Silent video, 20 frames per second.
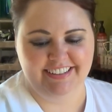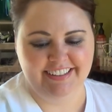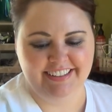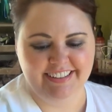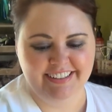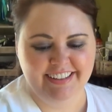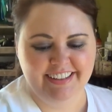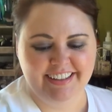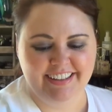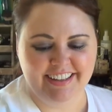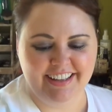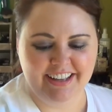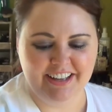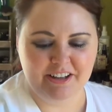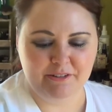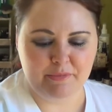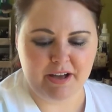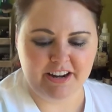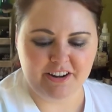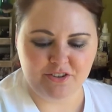um,
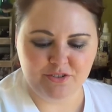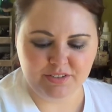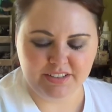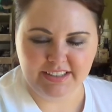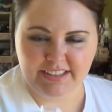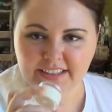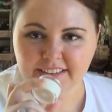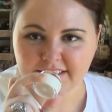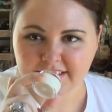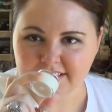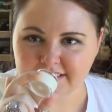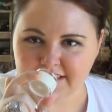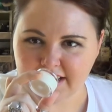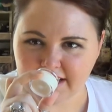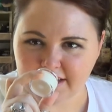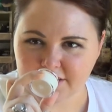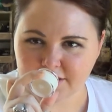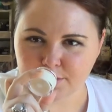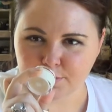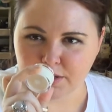I don't really get the
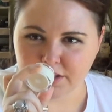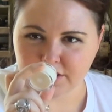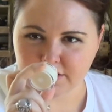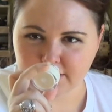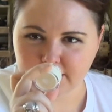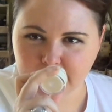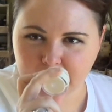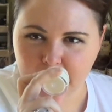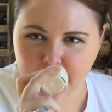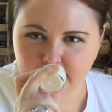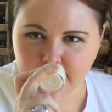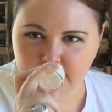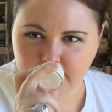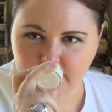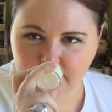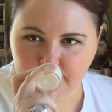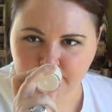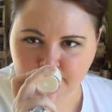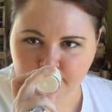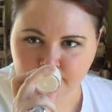sage as much as the
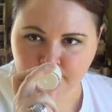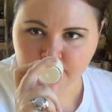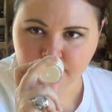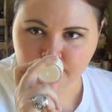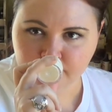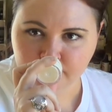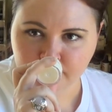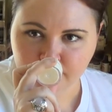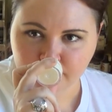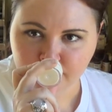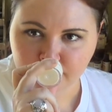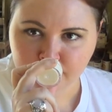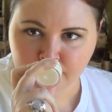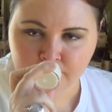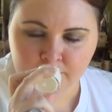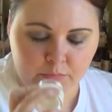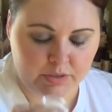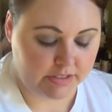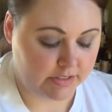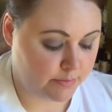lavender,
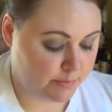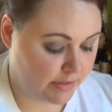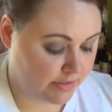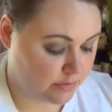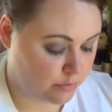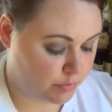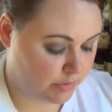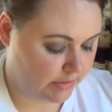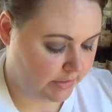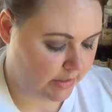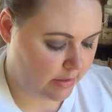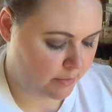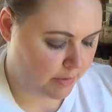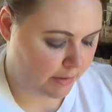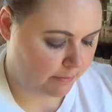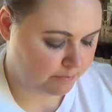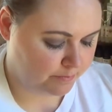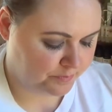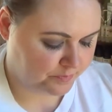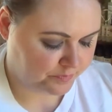but it smells really
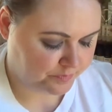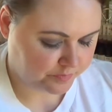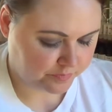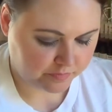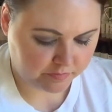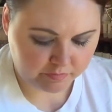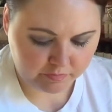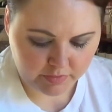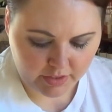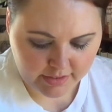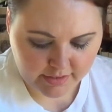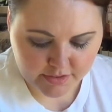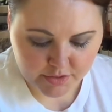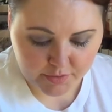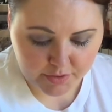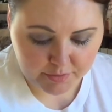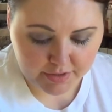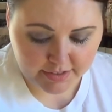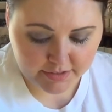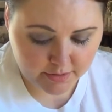yummy. So
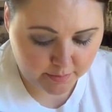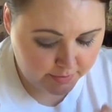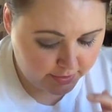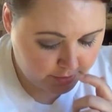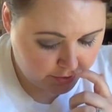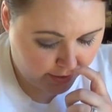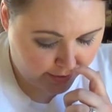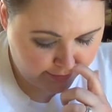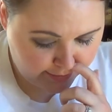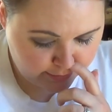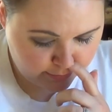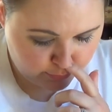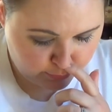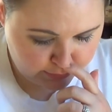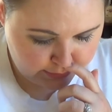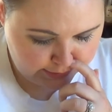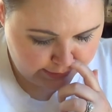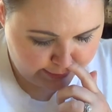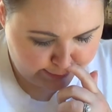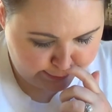anyway, so I'm going to try these
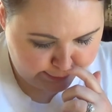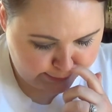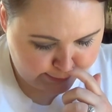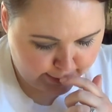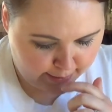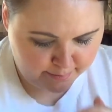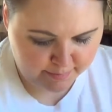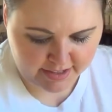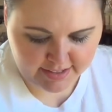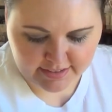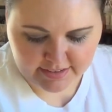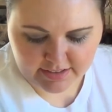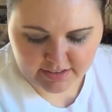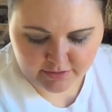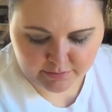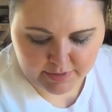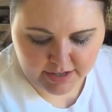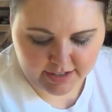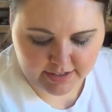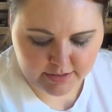four scents. I might see
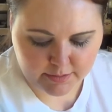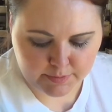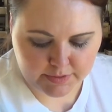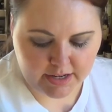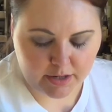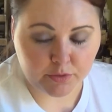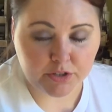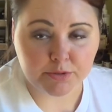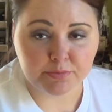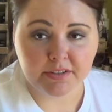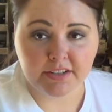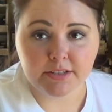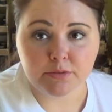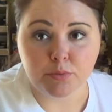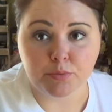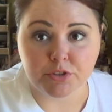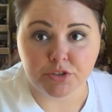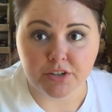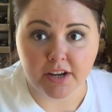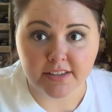if my husband, I wish my
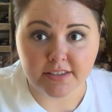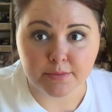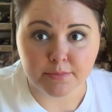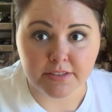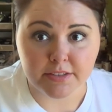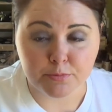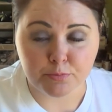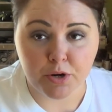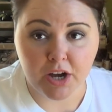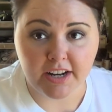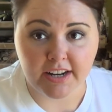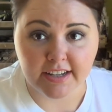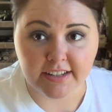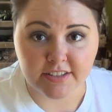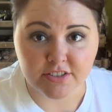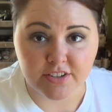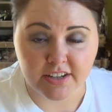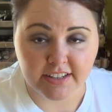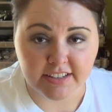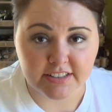husband would try some of these
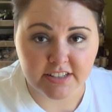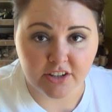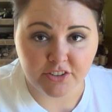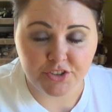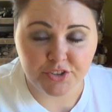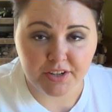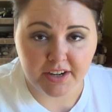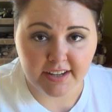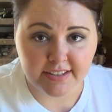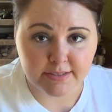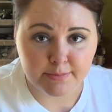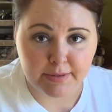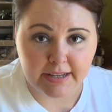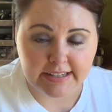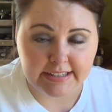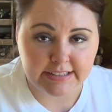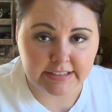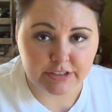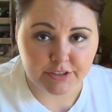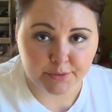products so I could tell you guys
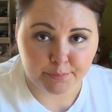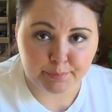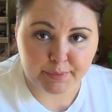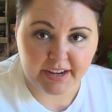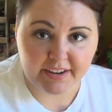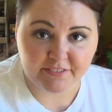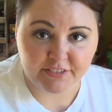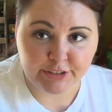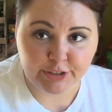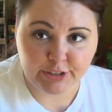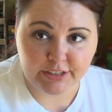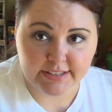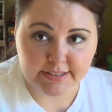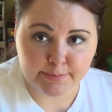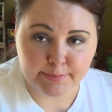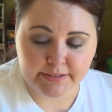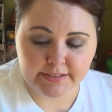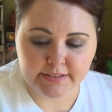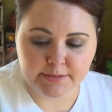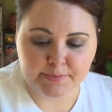about it. You could buy it for your
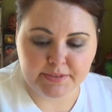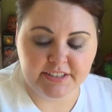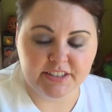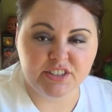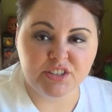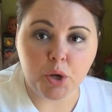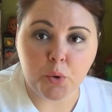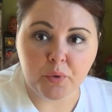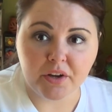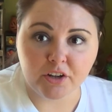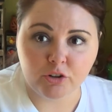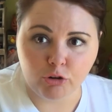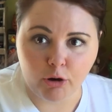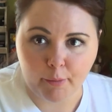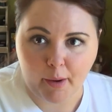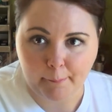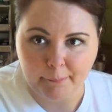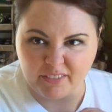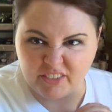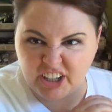husbands, but he's so
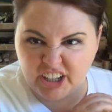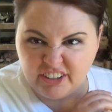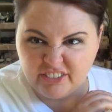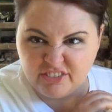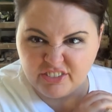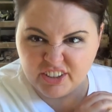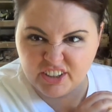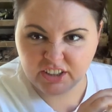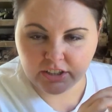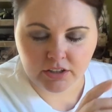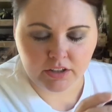incooperative.